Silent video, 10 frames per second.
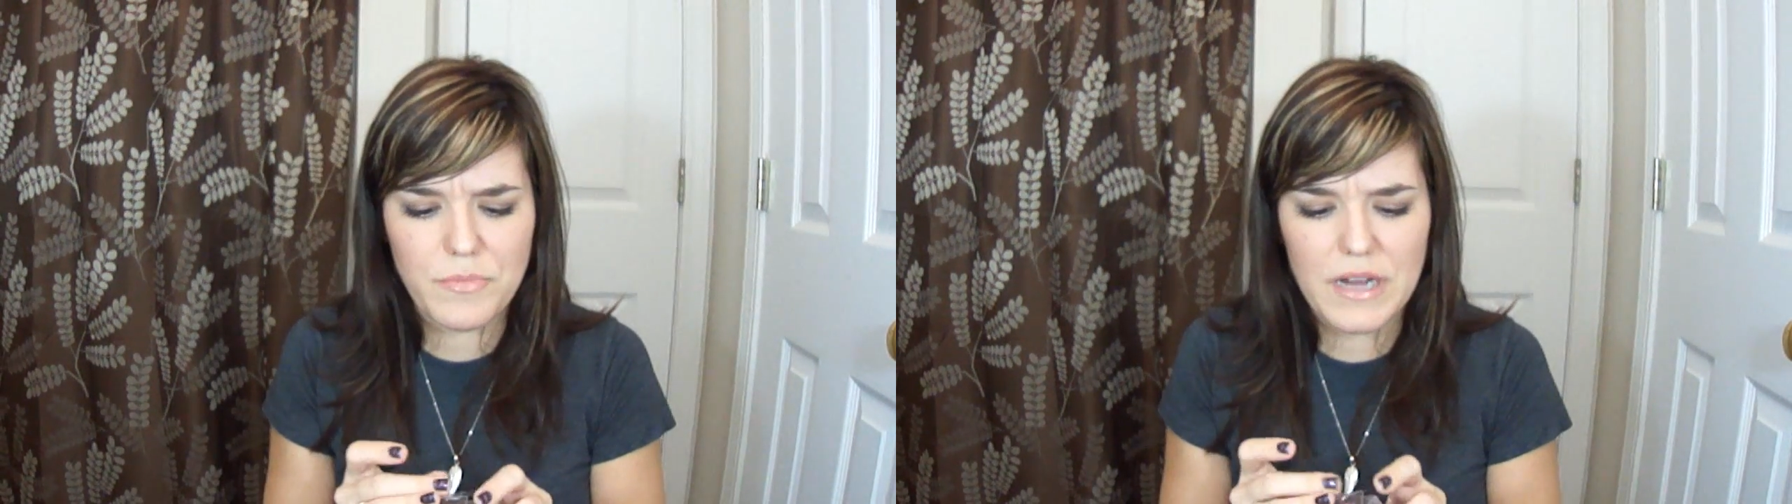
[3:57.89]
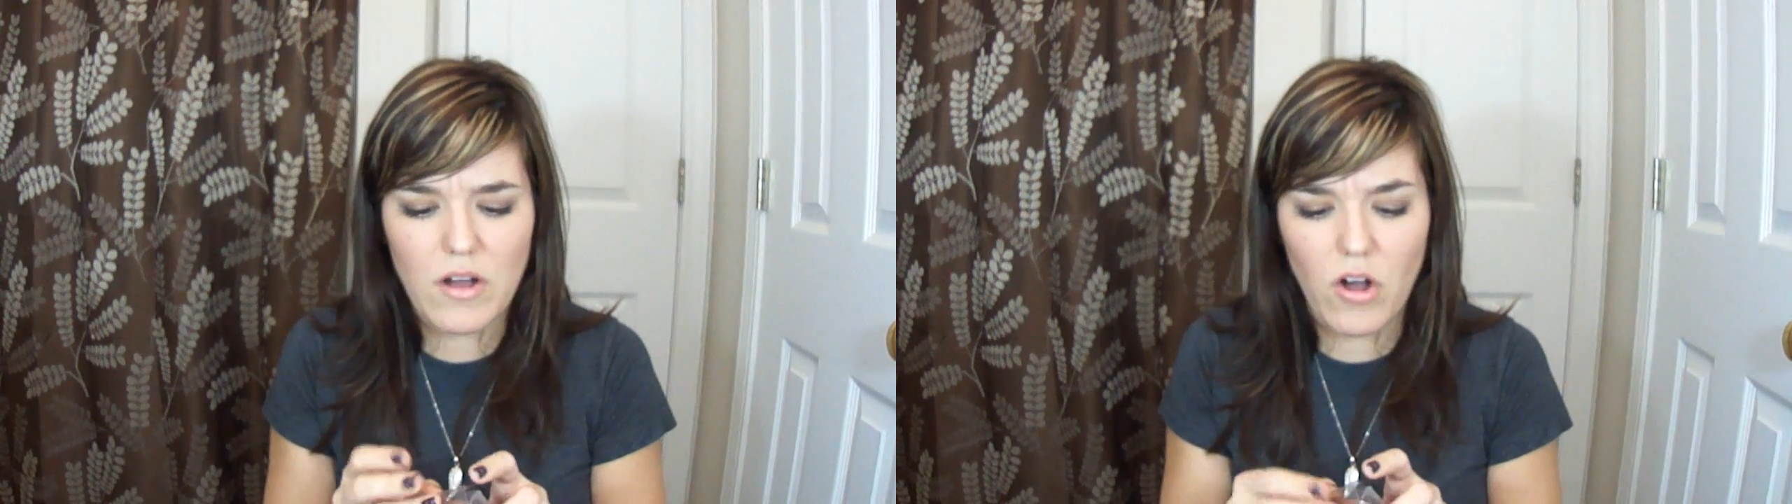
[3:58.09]

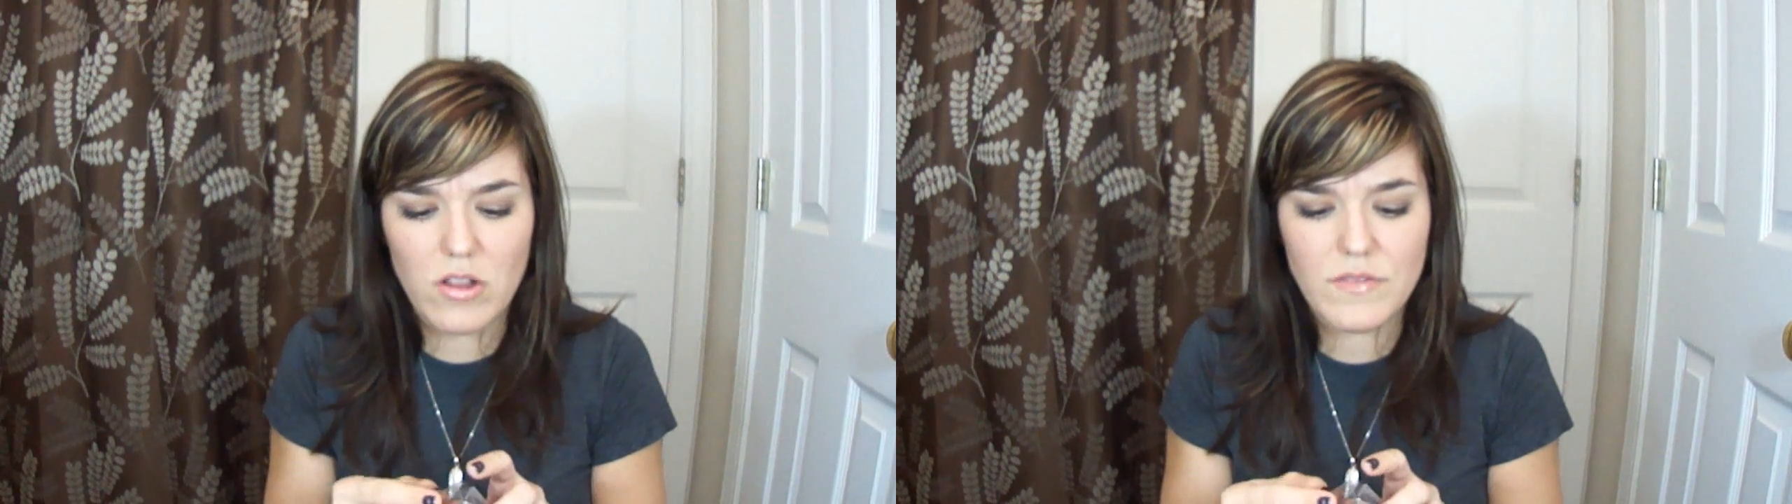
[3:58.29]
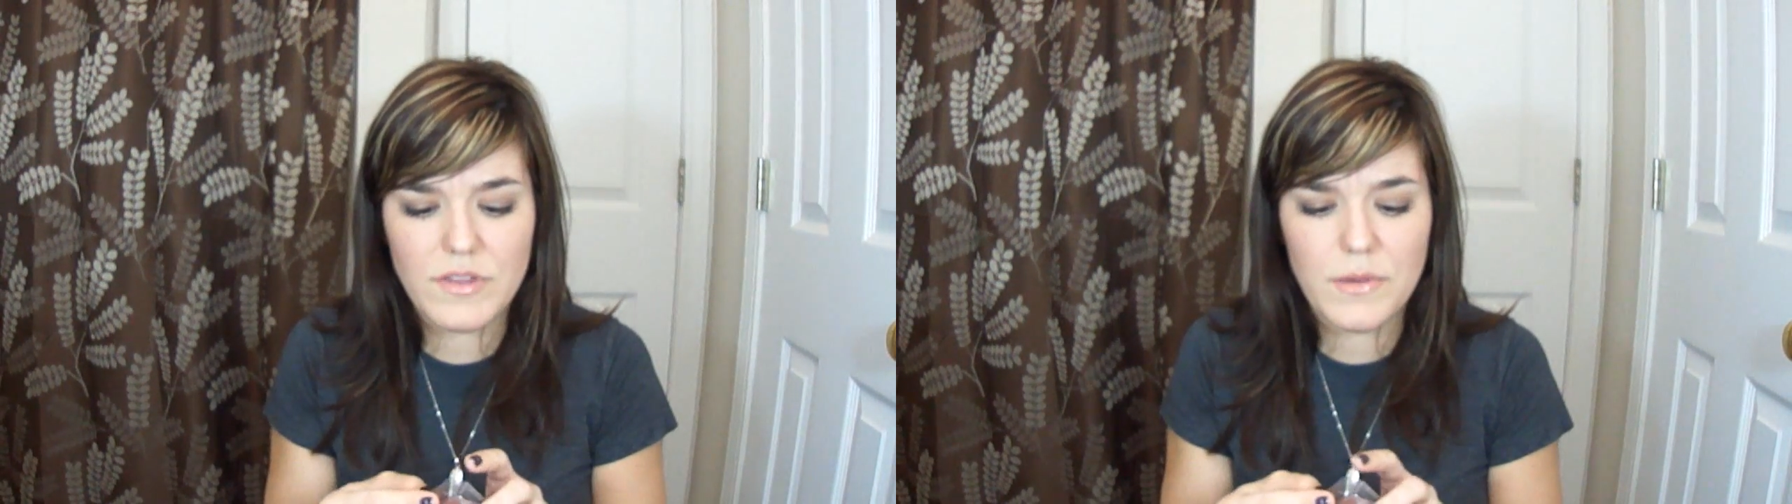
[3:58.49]
but all
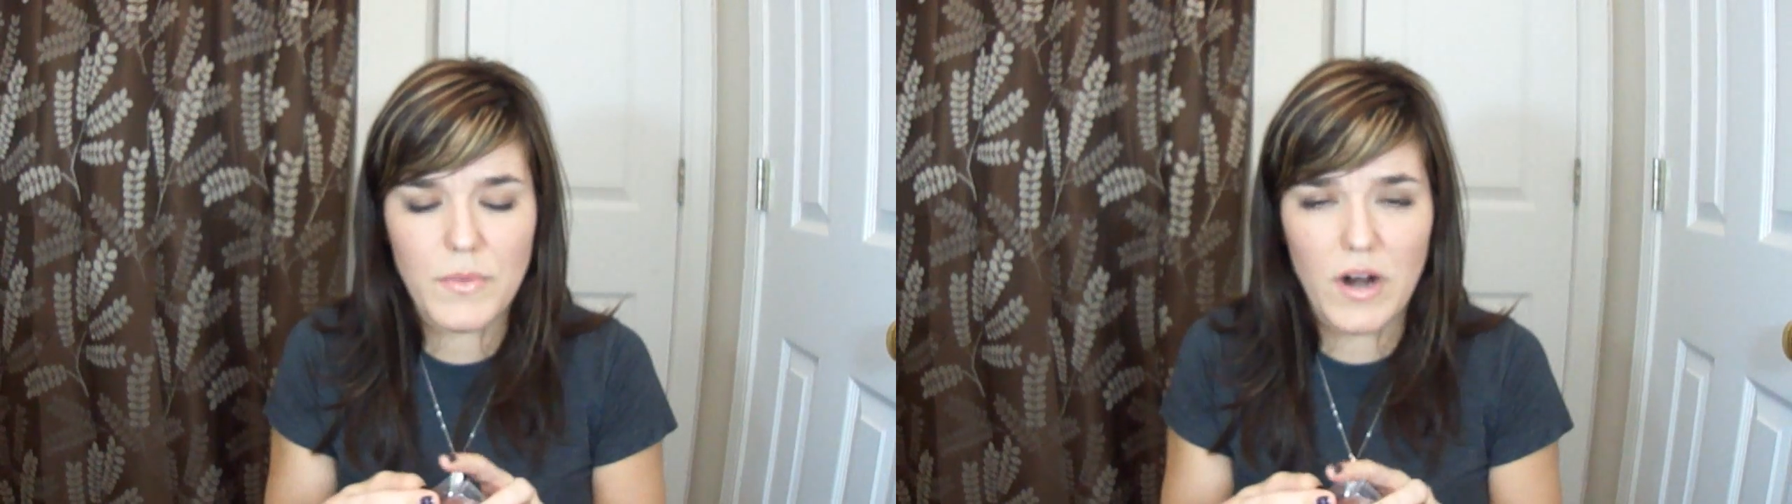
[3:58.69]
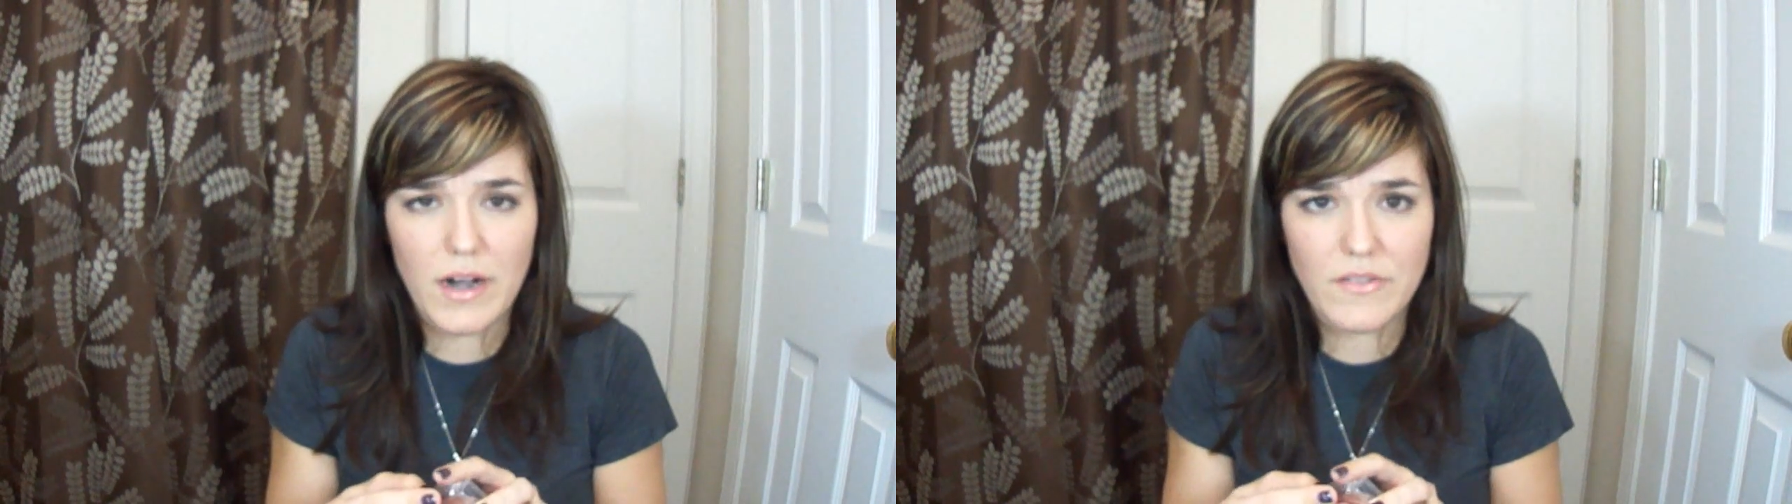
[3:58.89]
of them
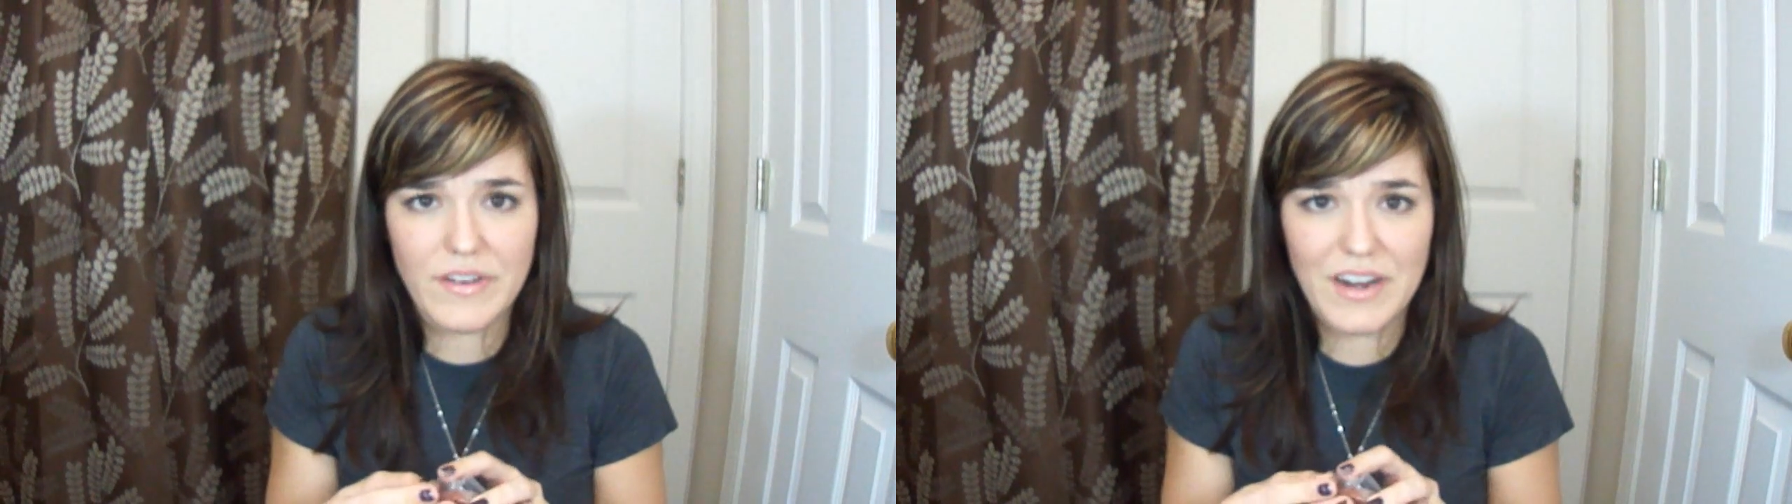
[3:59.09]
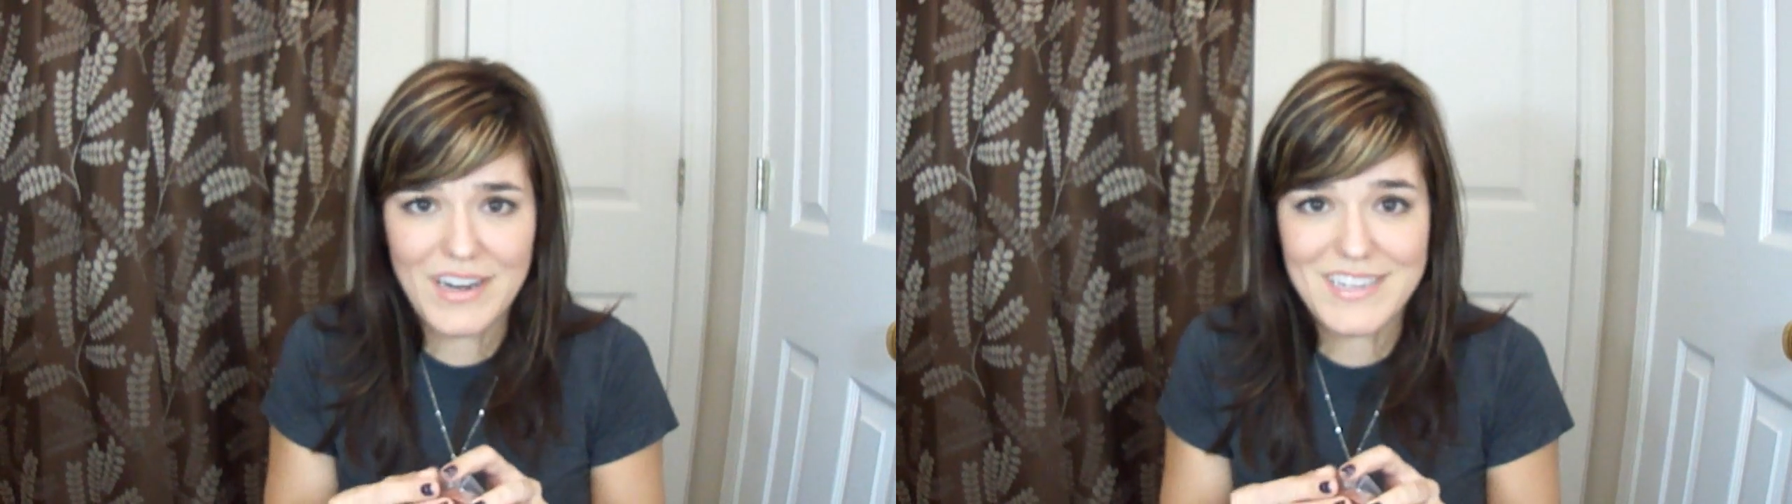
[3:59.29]
are
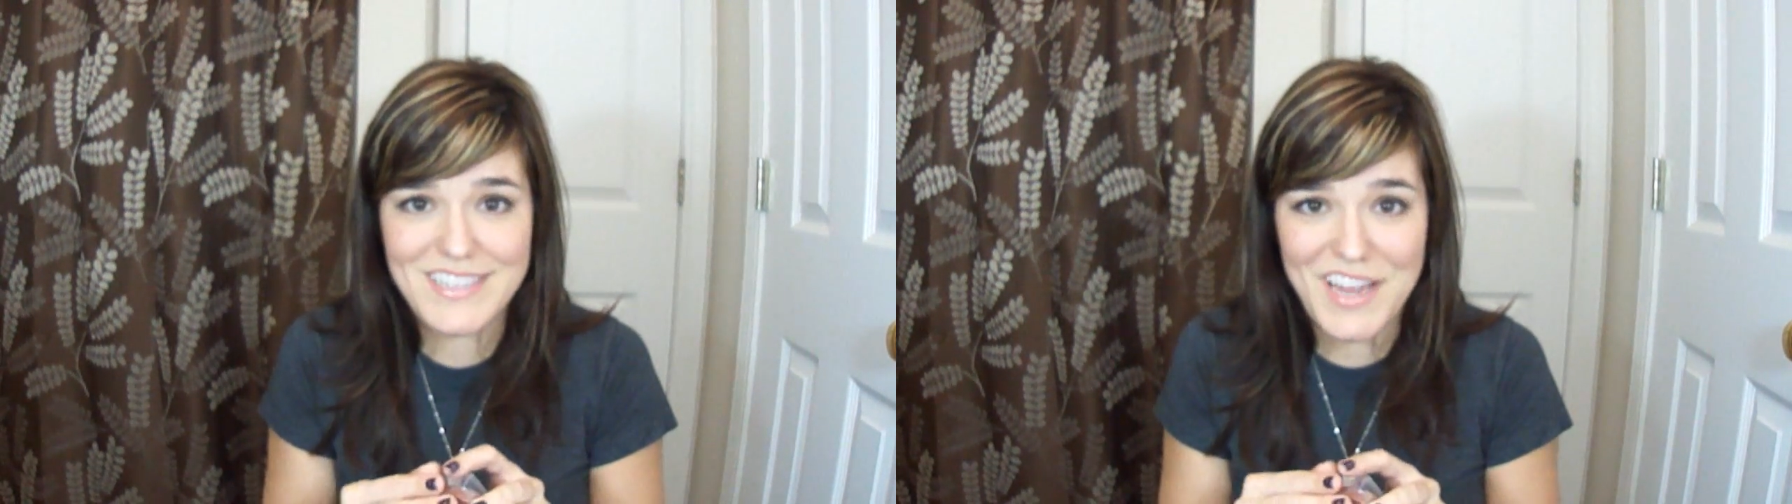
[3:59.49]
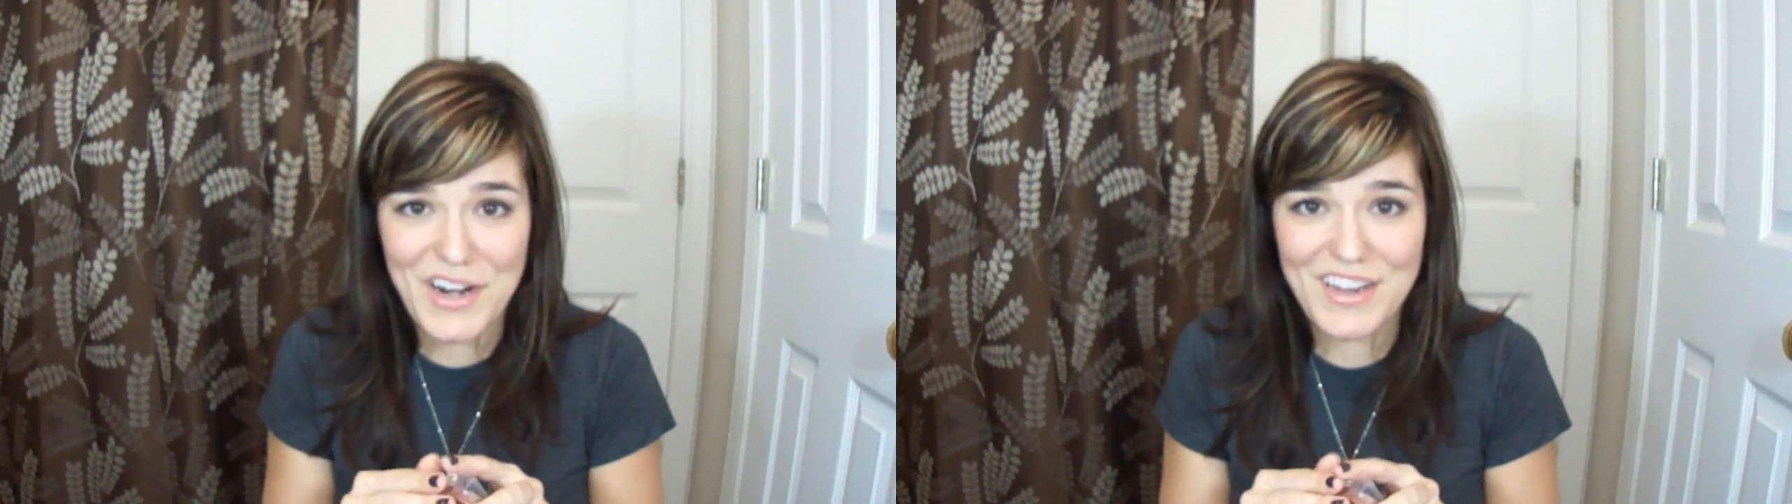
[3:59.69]
very scary